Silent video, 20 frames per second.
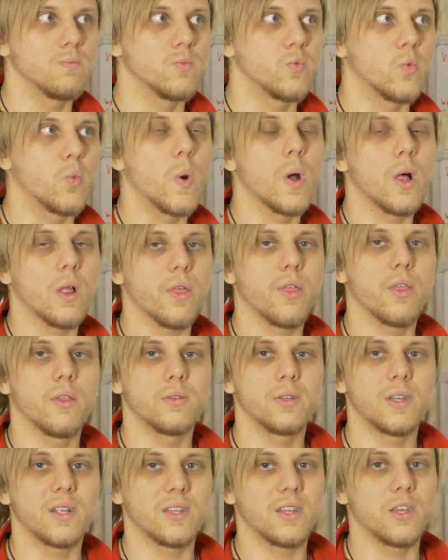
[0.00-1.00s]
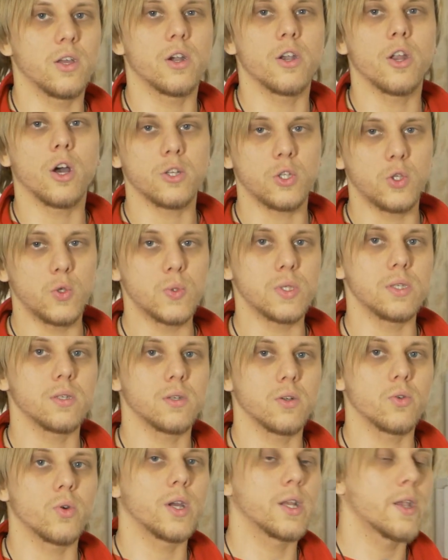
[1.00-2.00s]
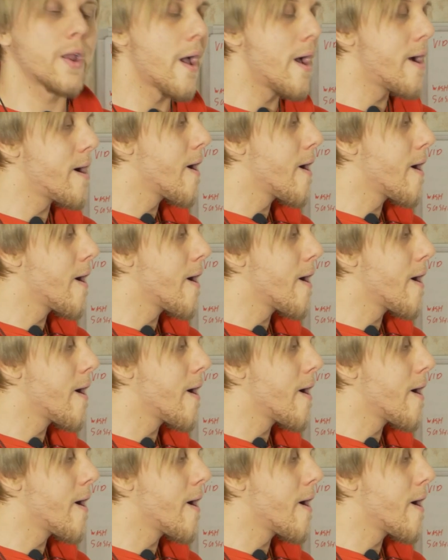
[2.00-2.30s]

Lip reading: wealth that they are not using, right?